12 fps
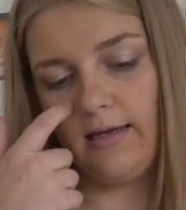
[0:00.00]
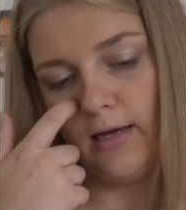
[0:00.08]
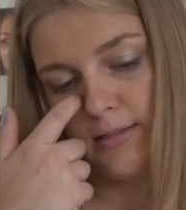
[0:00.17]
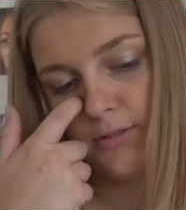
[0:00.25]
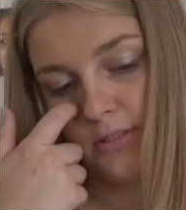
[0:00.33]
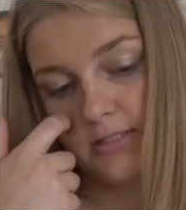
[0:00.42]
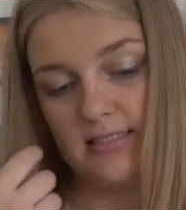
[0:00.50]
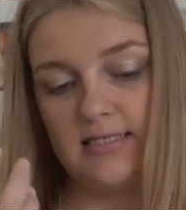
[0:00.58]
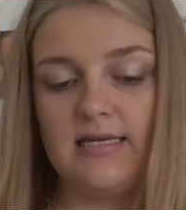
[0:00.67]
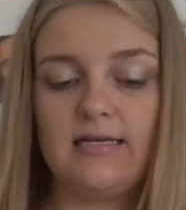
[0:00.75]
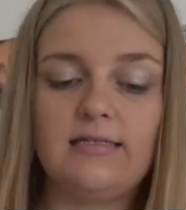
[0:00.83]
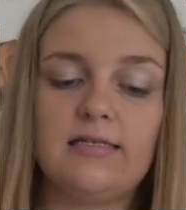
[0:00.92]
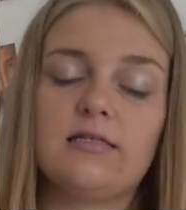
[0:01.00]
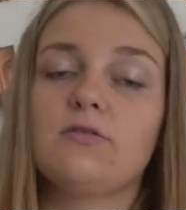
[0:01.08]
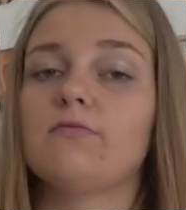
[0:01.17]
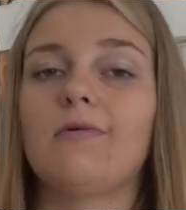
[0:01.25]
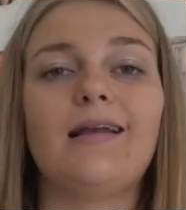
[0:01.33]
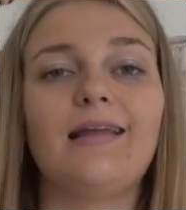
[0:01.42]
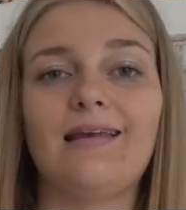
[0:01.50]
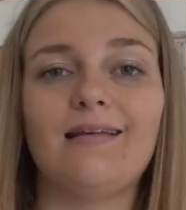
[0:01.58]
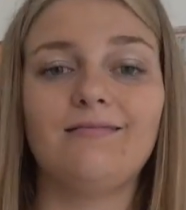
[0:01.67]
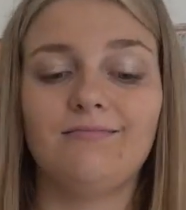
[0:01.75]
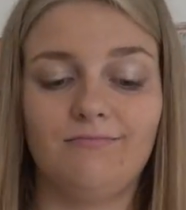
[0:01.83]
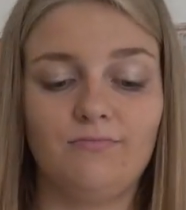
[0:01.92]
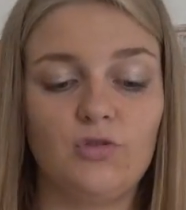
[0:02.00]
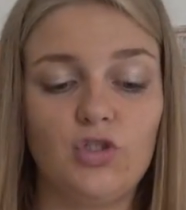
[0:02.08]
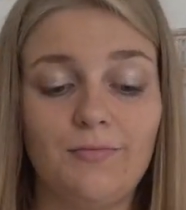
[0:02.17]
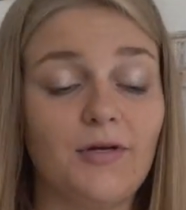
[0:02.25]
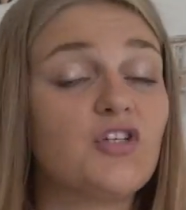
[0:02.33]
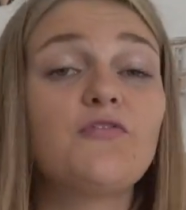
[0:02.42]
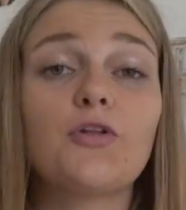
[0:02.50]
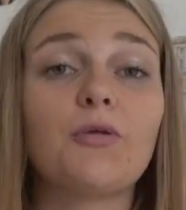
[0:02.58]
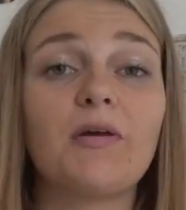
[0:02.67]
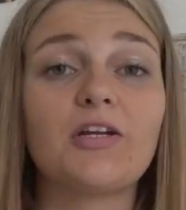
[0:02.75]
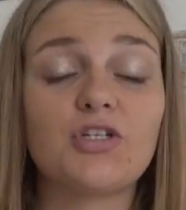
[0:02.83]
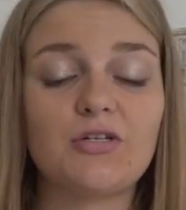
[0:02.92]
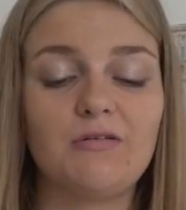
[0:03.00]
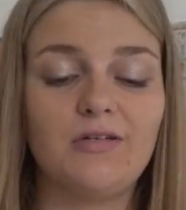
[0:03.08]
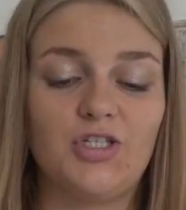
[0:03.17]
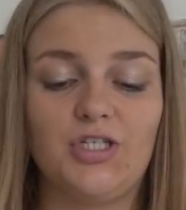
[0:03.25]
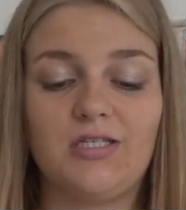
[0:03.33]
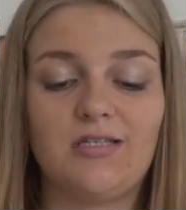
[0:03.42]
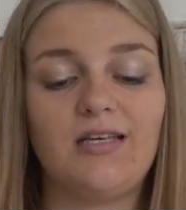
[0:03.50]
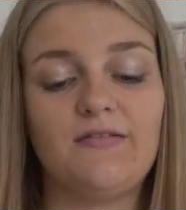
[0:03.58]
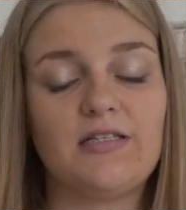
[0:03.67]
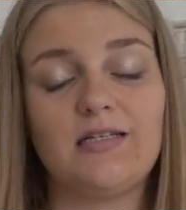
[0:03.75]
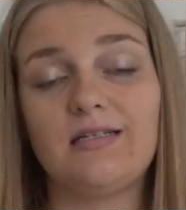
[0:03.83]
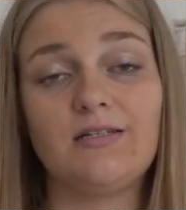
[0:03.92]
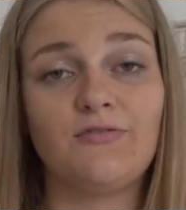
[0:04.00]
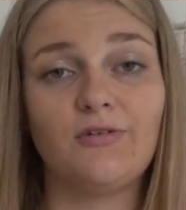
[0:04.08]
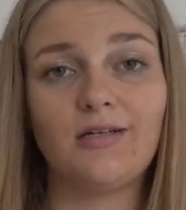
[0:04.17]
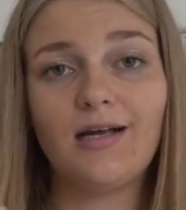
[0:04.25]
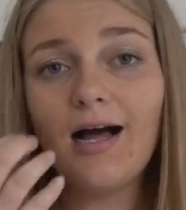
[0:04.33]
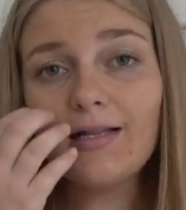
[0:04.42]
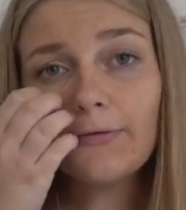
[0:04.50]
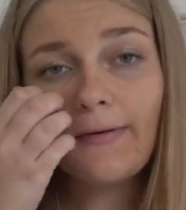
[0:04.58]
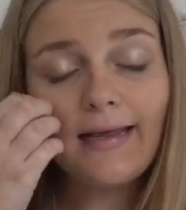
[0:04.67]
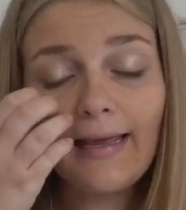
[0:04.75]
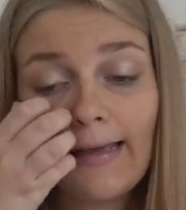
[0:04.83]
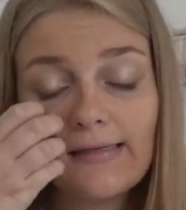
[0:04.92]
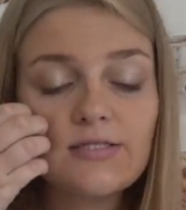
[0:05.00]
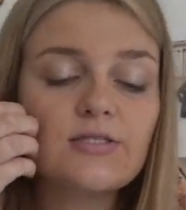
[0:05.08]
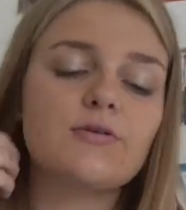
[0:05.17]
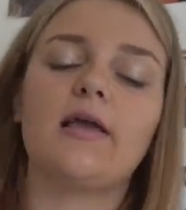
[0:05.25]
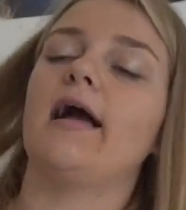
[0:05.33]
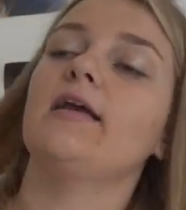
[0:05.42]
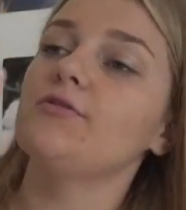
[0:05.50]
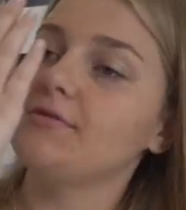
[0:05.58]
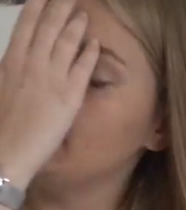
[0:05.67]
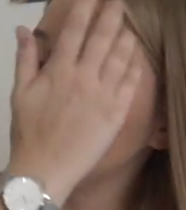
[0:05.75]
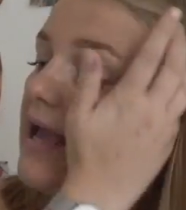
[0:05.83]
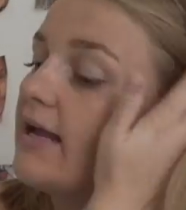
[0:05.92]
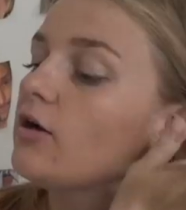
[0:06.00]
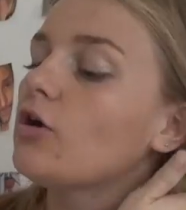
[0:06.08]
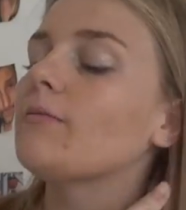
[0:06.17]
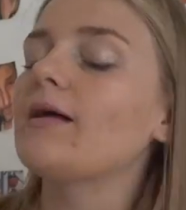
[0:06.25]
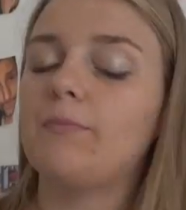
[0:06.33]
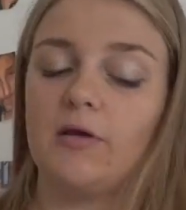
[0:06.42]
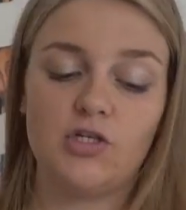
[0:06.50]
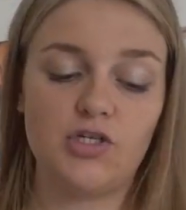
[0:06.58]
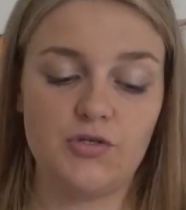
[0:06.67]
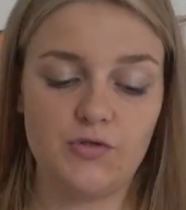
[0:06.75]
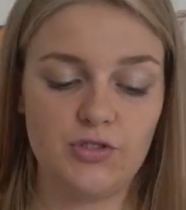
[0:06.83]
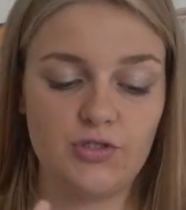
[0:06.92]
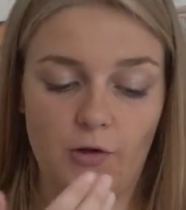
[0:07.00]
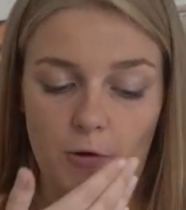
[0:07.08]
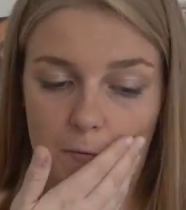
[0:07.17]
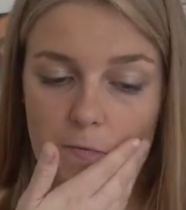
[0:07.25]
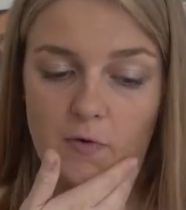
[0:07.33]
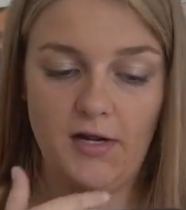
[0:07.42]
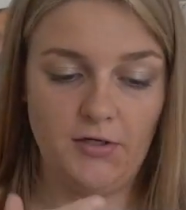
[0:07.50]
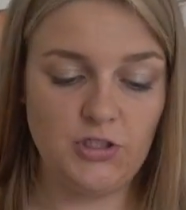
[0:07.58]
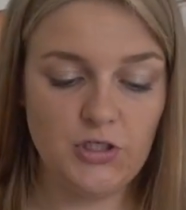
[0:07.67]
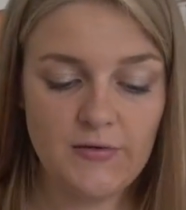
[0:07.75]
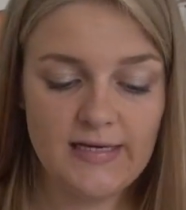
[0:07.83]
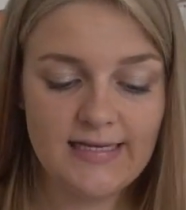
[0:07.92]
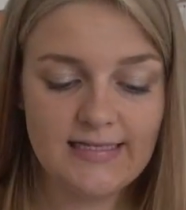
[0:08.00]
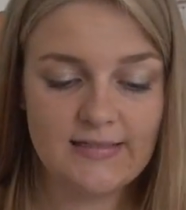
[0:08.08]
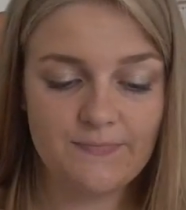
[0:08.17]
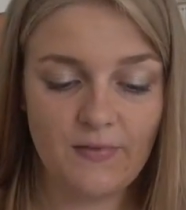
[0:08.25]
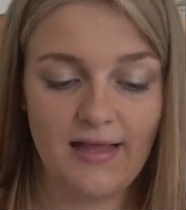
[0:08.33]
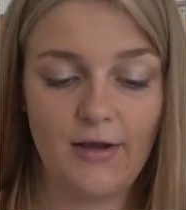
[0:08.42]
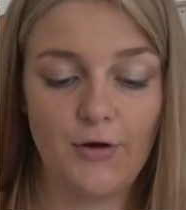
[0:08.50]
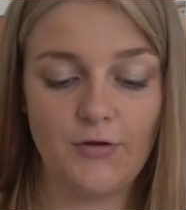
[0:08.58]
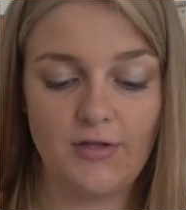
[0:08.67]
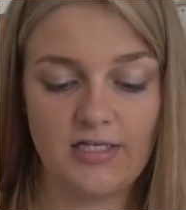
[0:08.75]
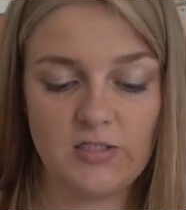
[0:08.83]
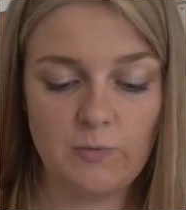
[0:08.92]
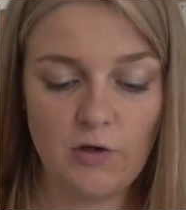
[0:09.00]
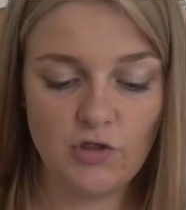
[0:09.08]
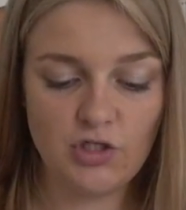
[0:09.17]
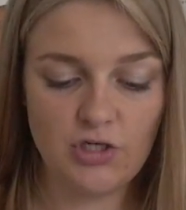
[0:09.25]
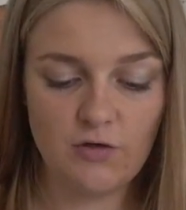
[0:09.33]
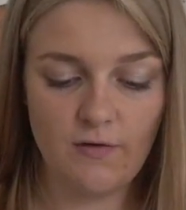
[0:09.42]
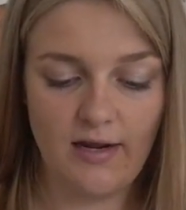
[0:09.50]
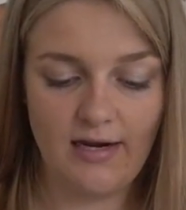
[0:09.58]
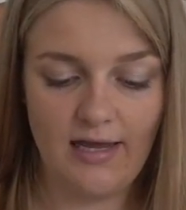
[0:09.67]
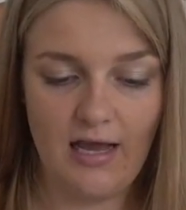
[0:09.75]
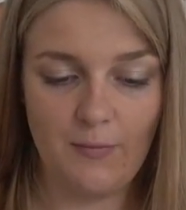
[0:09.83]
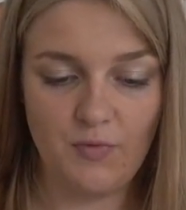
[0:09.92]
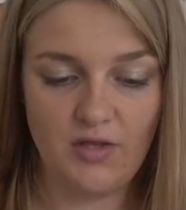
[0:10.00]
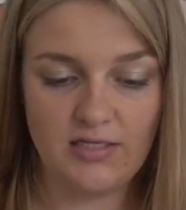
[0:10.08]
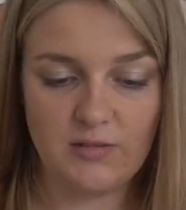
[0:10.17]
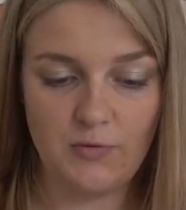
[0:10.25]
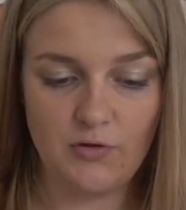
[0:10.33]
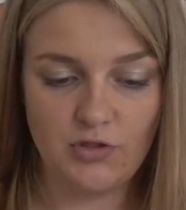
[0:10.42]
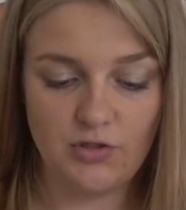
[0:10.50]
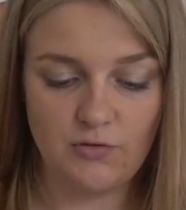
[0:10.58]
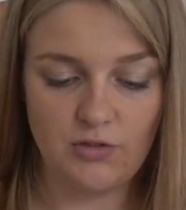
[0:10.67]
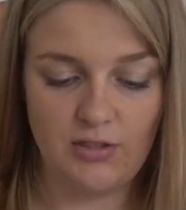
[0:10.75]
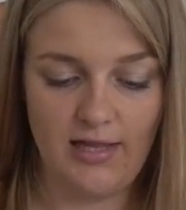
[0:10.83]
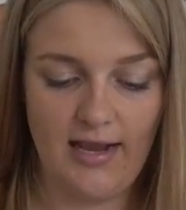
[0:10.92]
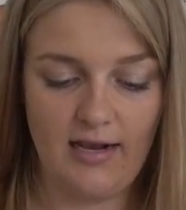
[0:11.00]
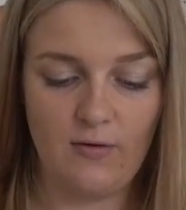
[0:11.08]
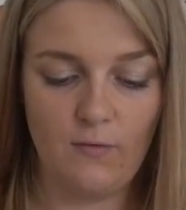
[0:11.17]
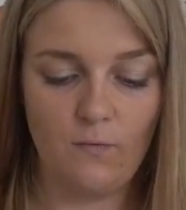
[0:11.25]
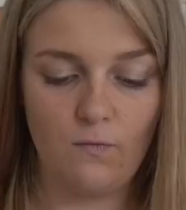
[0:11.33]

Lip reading: As you can see, it doesn't really do much for the picture. It just gives it a different color, I guess. So yeah, I use C8 on all my pictures. So what I do is I go to the exposure and I up the exposure to like